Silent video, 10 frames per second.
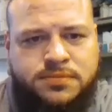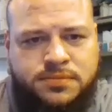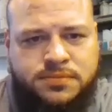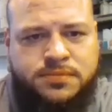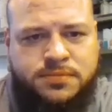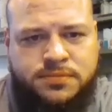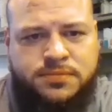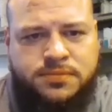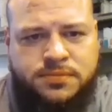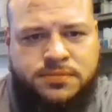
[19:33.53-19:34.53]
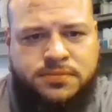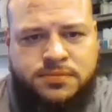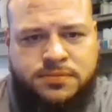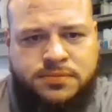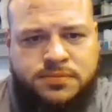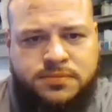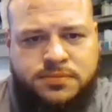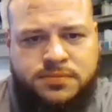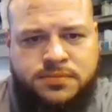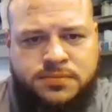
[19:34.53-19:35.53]

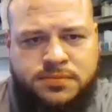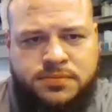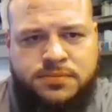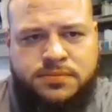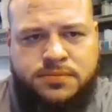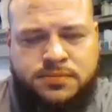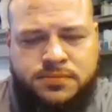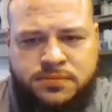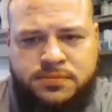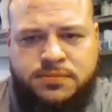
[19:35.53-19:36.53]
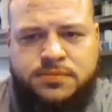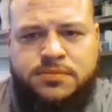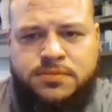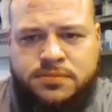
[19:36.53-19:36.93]
No words are spoken by the person on screen.